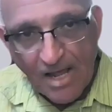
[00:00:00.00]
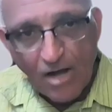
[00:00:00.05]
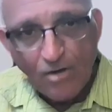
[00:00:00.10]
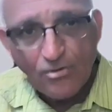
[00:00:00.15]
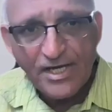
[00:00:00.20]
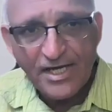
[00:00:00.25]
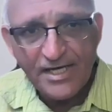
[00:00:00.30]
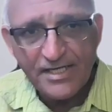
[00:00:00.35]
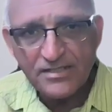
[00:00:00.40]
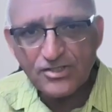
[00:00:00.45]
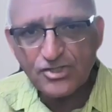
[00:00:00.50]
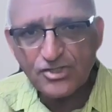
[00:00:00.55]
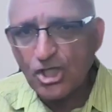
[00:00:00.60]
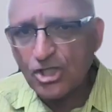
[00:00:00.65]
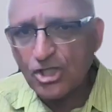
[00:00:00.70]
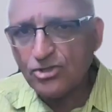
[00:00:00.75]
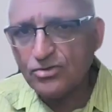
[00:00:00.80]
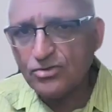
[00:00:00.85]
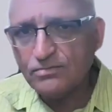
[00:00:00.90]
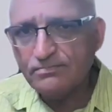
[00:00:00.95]
Okay,
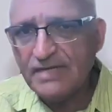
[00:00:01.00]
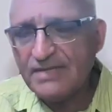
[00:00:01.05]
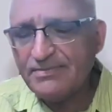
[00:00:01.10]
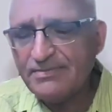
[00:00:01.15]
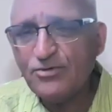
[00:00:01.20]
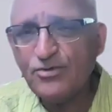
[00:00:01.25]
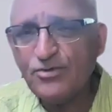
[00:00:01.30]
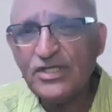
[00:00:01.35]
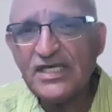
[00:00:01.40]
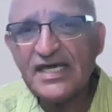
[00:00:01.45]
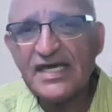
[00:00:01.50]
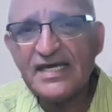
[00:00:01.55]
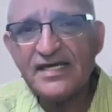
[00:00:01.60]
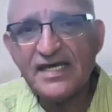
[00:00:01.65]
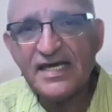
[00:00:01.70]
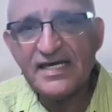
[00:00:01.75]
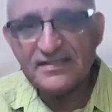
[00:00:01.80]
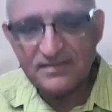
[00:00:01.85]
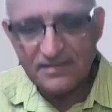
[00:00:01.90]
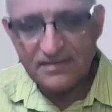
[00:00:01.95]
so maybe we can
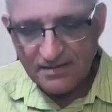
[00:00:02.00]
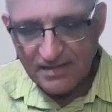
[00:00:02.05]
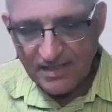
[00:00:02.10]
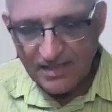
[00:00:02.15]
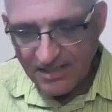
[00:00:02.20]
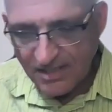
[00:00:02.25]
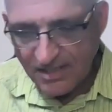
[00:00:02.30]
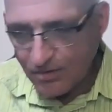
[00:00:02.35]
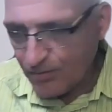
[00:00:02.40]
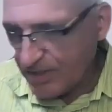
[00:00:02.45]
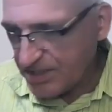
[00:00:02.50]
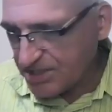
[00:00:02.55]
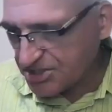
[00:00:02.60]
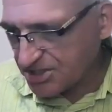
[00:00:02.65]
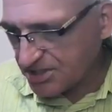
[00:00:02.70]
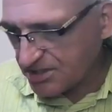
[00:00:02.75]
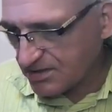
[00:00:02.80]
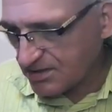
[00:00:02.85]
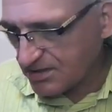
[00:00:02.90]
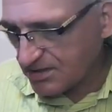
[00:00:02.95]
get an
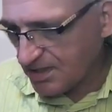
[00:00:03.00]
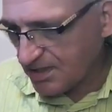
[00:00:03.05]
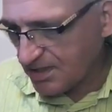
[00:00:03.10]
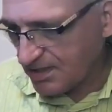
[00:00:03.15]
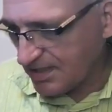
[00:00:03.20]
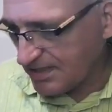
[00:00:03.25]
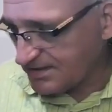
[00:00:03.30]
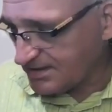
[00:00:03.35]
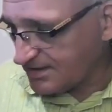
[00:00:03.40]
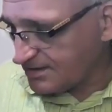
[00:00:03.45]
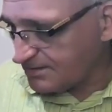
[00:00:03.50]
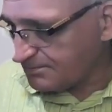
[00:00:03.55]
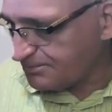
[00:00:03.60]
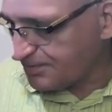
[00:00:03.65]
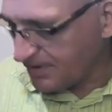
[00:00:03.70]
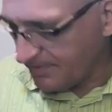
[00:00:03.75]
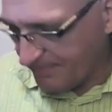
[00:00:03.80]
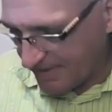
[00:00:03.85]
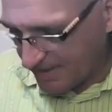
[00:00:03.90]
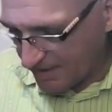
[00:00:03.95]
equation. I didn't
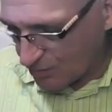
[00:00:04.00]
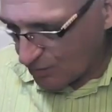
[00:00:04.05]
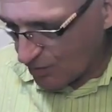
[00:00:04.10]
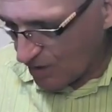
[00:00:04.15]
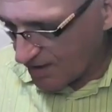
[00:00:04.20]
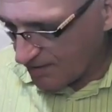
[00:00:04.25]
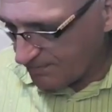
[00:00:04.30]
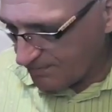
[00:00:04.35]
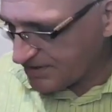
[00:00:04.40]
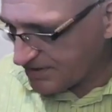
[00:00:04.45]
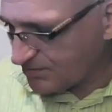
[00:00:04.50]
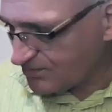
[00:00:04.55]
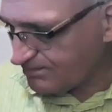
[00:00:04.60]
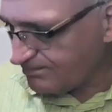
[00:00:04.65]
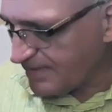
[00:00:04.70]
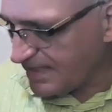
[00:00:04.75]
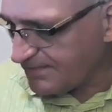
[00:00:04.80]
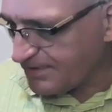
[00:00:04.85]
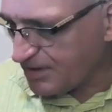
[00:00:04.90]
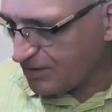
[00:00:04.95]
prepare one, but
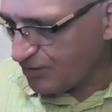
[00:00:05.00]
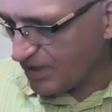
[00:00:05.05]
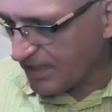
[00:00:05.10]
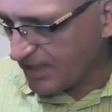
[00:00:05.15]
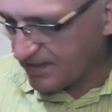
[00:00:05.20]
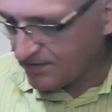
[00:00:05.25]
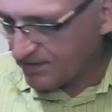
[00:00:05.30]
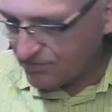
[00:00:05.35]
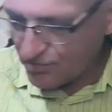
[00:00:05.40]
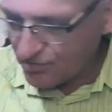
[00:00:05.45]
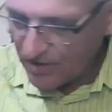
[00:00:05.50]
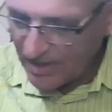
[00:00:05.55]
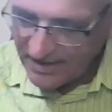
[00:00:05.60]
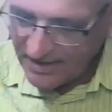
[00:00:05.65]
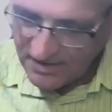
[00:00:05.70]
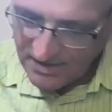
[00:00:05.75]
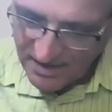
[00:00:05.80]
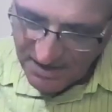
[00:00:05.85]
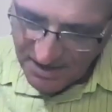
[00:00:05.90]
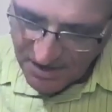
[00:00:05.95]
maybe we can
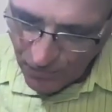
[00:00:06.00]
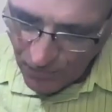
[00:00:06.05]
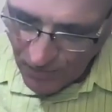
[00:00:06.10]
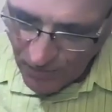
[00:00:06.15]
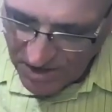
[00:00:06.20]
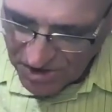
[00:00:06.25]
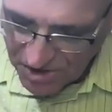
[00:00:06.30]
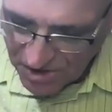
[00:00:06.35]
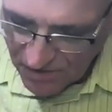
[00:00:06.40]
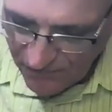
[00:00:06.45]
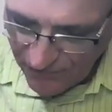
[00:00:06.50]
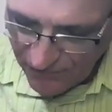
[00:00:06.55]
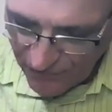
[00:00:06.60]
write an equation,